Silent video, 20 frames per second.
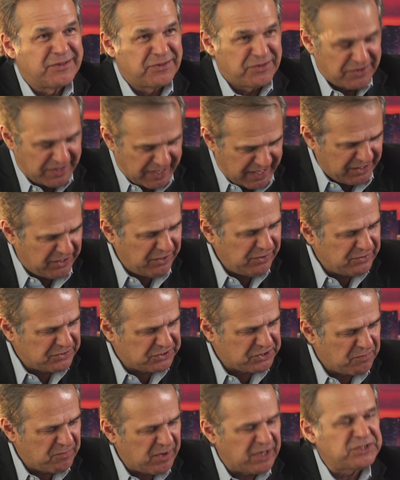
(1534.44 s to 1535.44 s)
Thank you
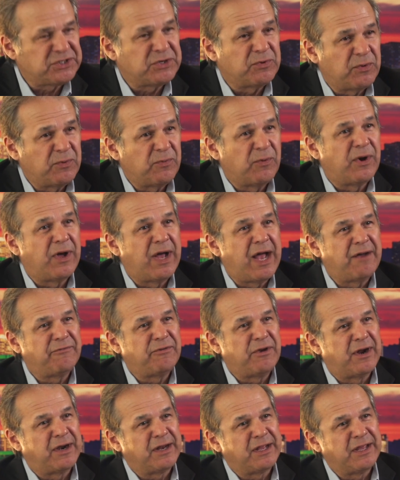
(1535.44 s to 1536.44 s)
so much, and we will have you
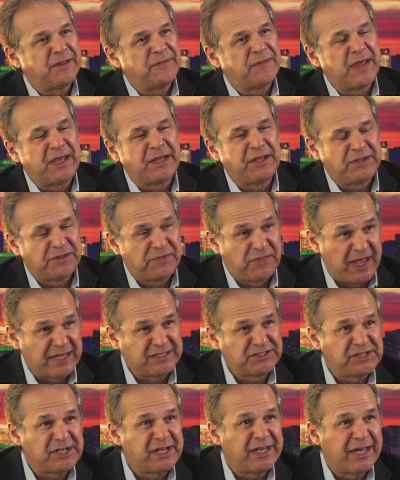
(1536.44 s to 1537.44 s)
on again.
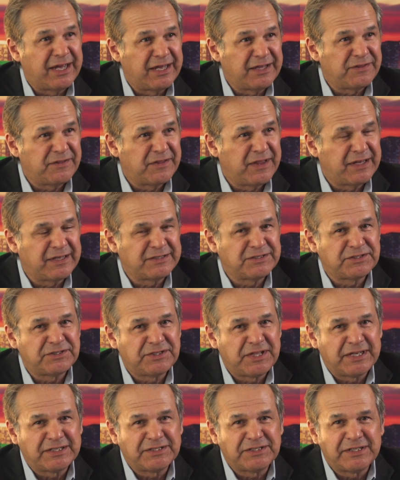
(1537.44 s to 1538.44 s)
Thanks again.
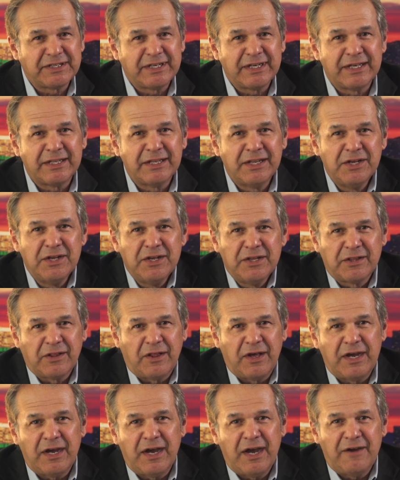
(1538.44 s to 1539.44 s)
Thanks again. The
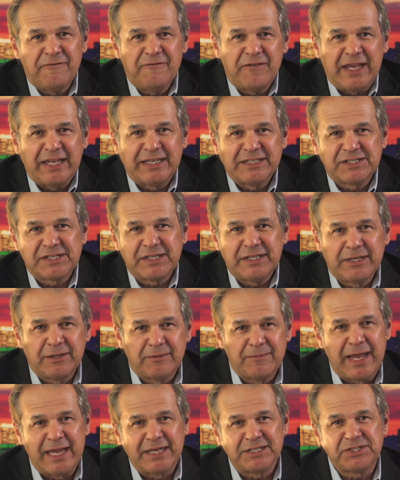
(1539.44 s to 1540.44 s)
Las Vegas Legal
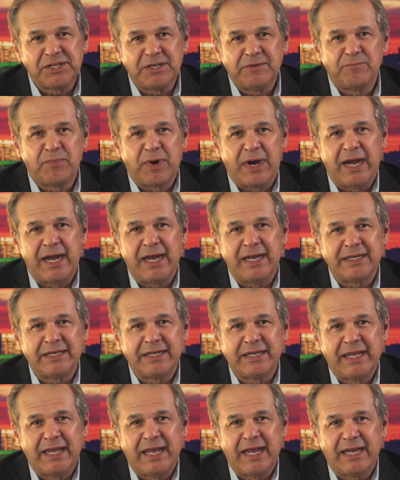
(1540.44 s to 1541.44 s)
Magazine
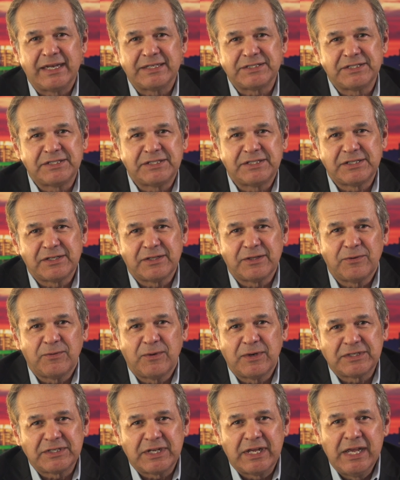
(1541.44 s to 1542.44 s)
podcast. Sincerely
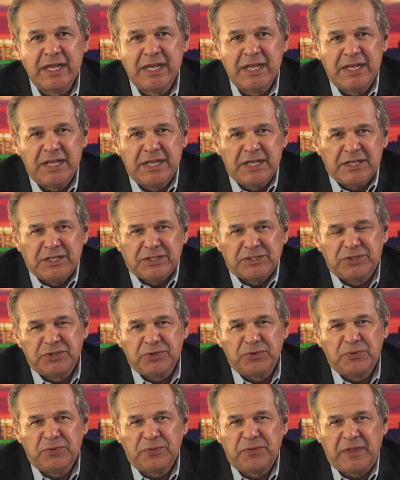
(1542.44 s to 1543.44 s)
want
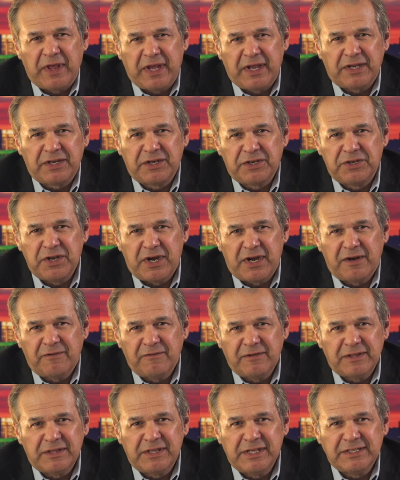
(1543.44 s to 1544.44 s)
to thank
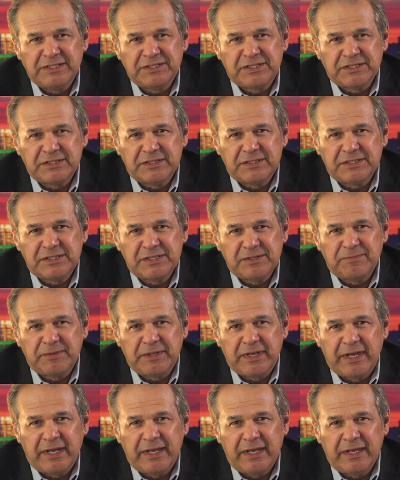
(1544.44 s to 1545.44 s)
Donovan Thiessen,
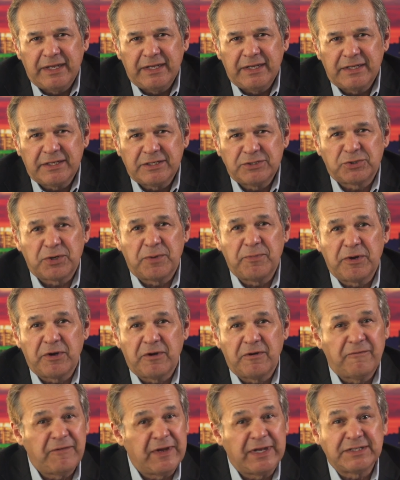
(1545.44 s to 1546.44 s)
CPA, contributor
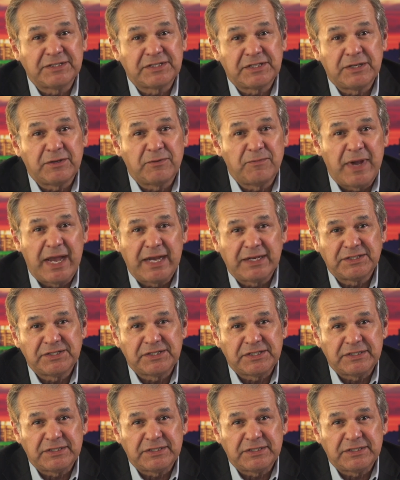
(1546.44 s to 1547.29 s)
to Vegas Legal Magazine,